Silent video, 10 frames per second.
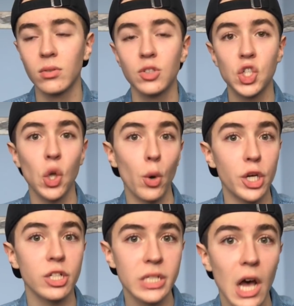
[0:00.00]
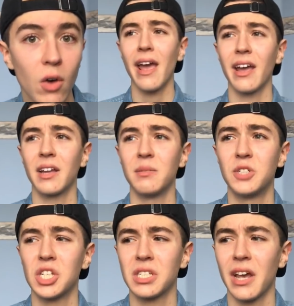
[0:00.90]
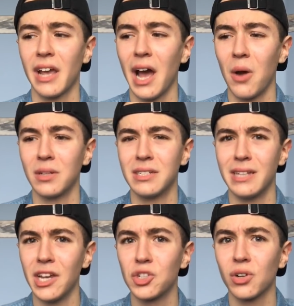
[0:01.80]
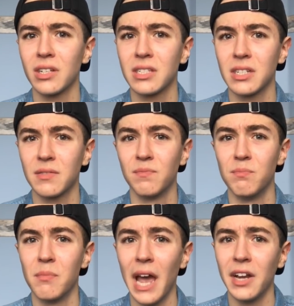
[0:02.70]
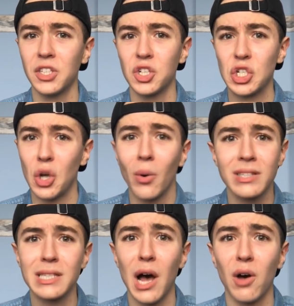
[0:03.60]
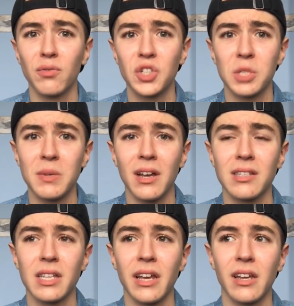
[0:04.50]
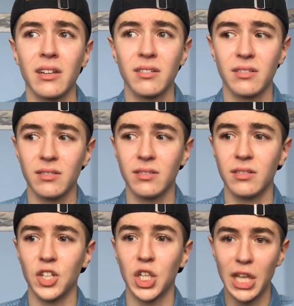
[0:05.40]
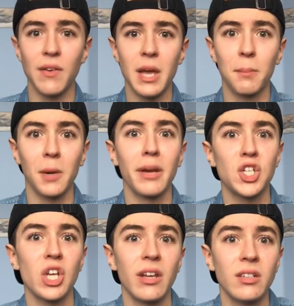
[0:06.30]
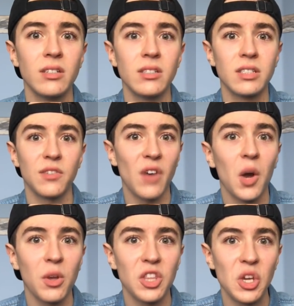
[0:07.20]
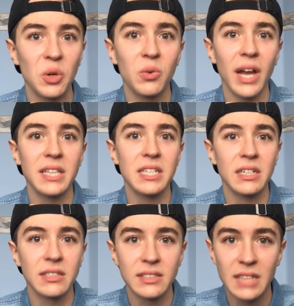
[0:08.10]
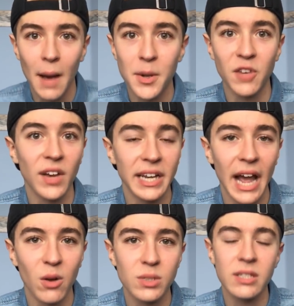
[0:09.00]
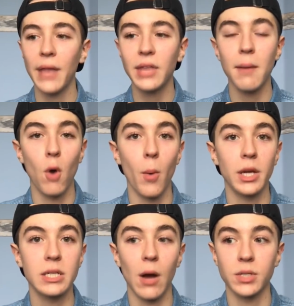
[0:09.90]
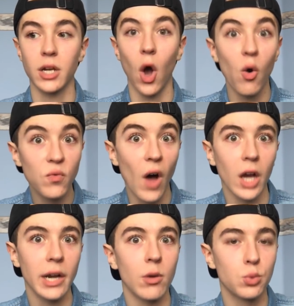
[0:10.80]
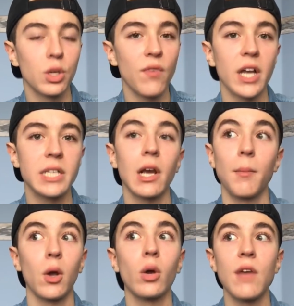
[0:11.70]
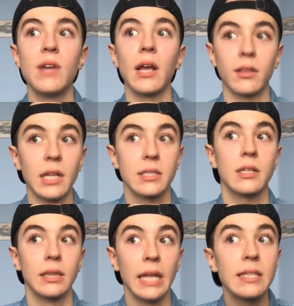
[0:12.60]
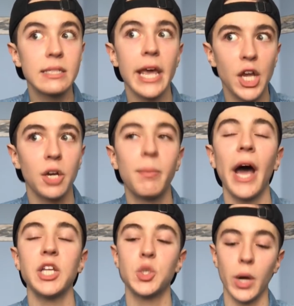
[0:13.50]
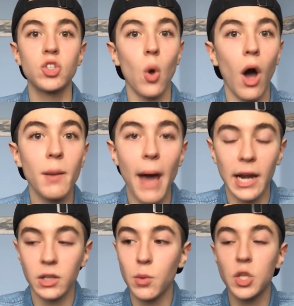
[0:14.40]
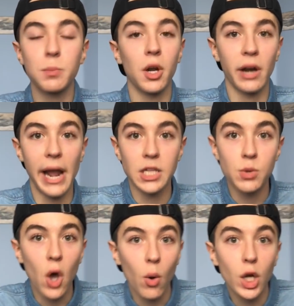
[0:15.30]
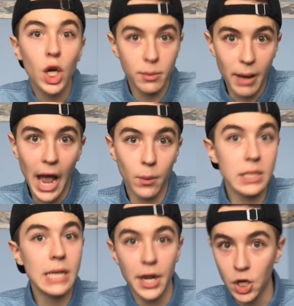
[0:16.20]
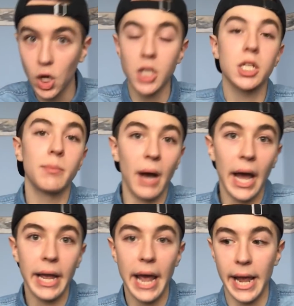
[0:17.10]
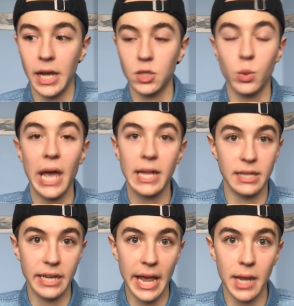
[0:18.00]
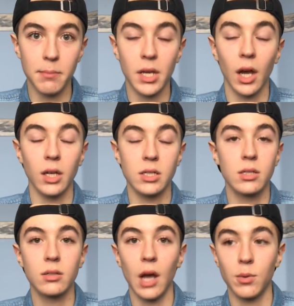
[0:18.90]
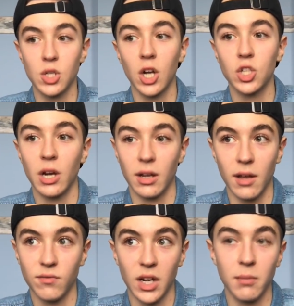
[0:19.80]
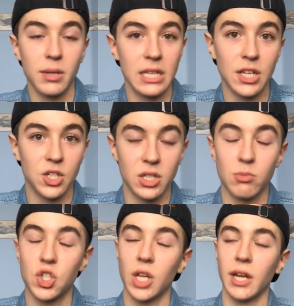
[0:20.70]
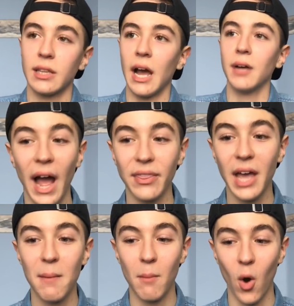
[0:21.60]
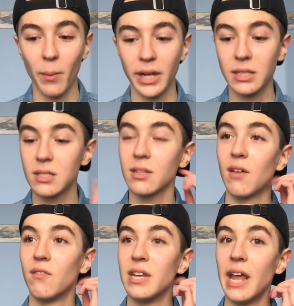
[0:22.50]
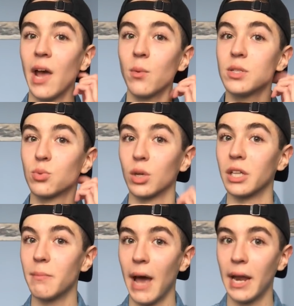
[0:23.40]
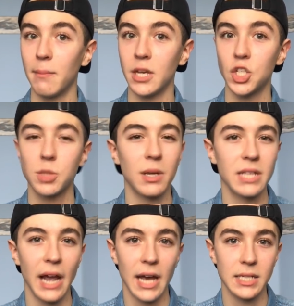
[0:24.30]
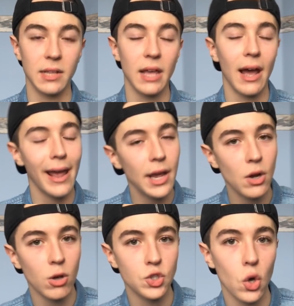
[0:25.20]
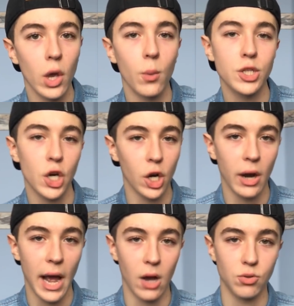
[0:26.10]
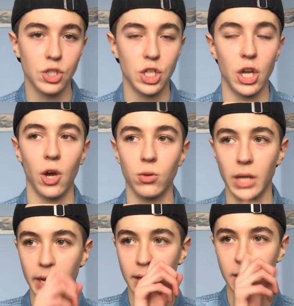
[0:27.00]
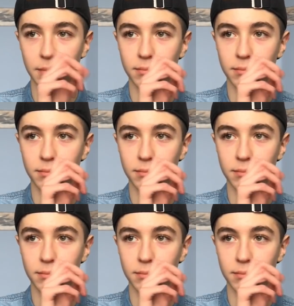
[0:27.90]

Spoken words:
show yourself, and just like how it's dangerous to get it to show itself just because like you're giving it permission to fuck with you and to come in your fucking house. At that moment, I was like, oh fuck, and I was really fucking scared. I'm like, okay, Vanessa, let's say goodbye to it. So automatically, we just put our hands, we go goodbye, we slide across goodbye, and we end the game because I was not trying to get fucking possessed or some shit like that. At that moment, Vanessa was really mad at me just because I asked it that, and also it was her house, you know, like